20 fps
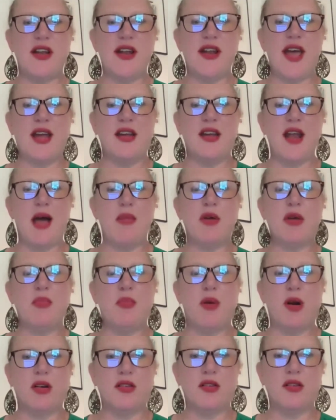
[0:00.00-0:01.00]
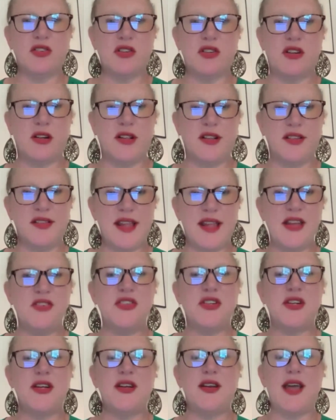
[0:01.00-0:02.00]
and economic
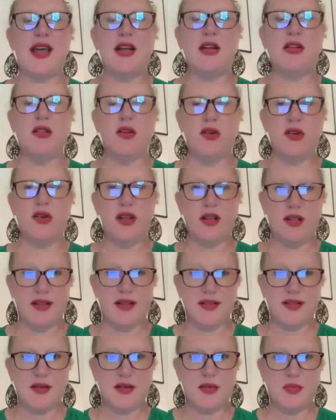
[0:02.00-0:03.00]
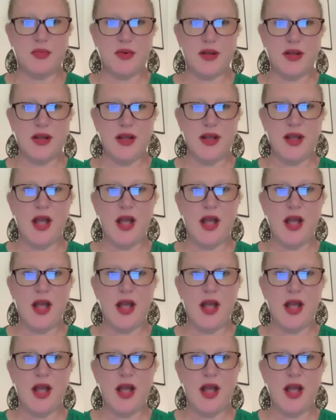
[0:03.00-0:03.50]
marginalization and colonialism.